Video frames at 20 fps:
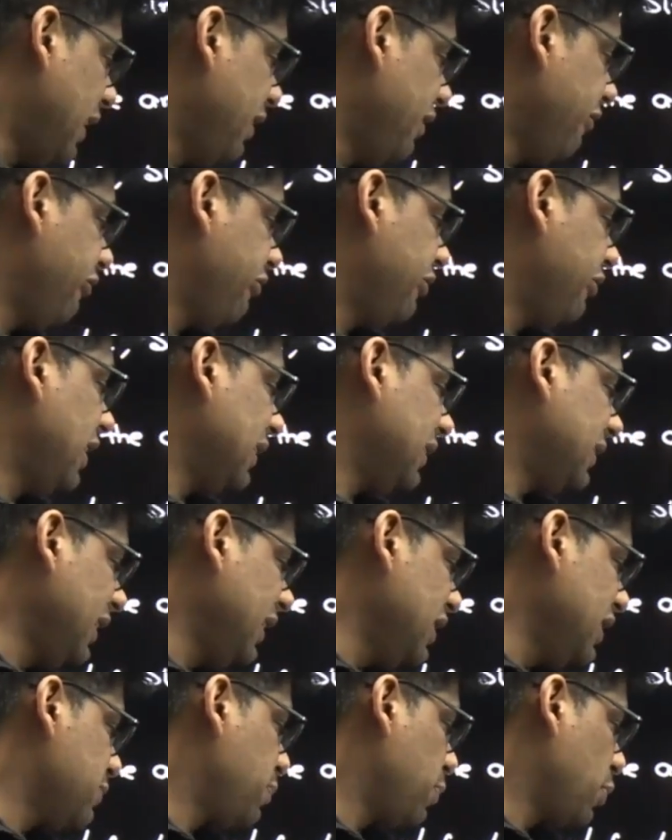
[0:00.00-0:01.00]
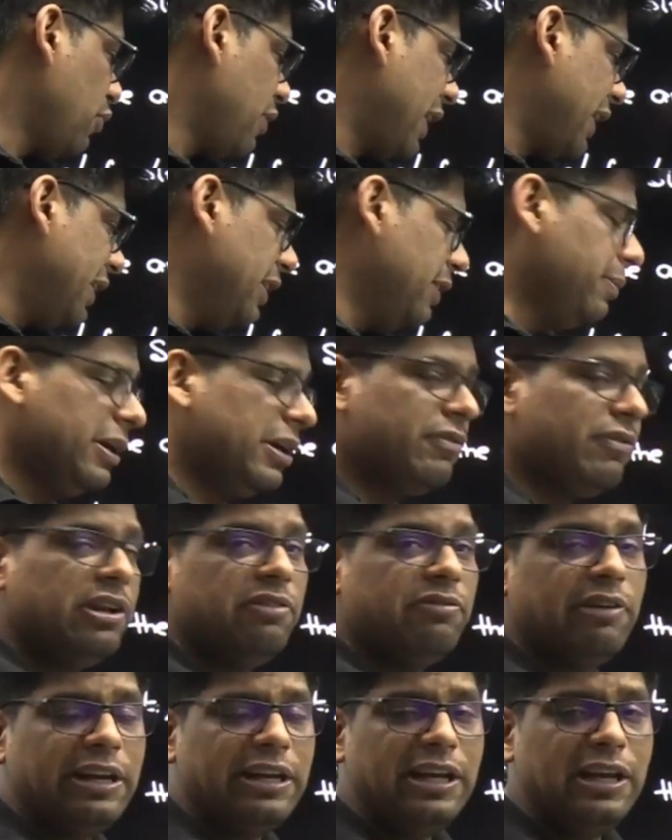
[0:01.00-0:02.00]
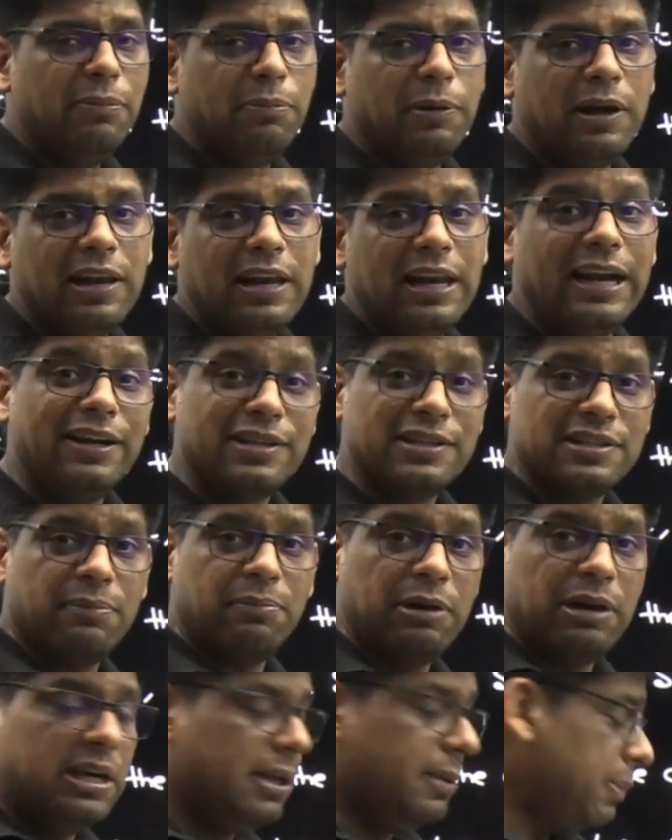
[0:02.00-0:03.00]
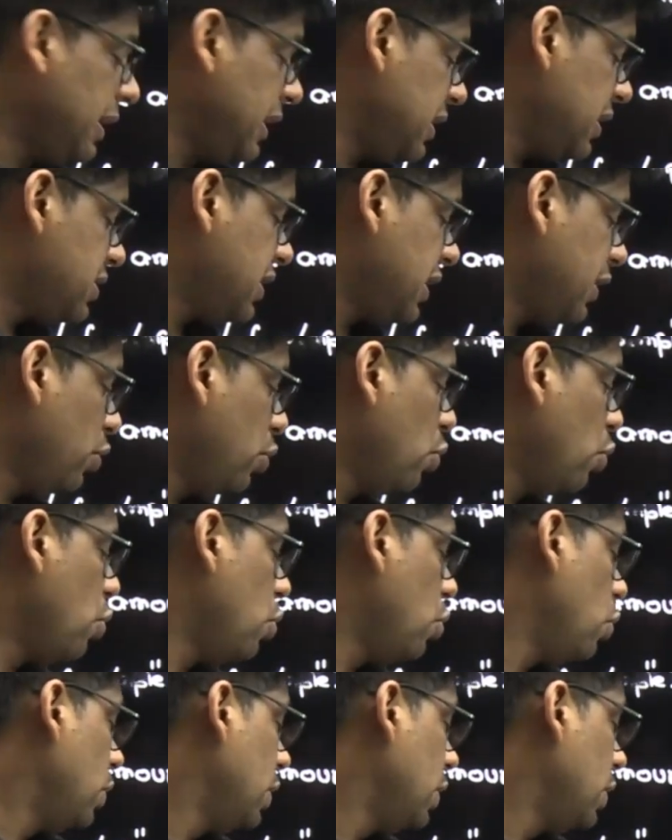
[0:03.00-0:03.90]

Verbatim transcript: if nothing is provided between variable it is a multiplication no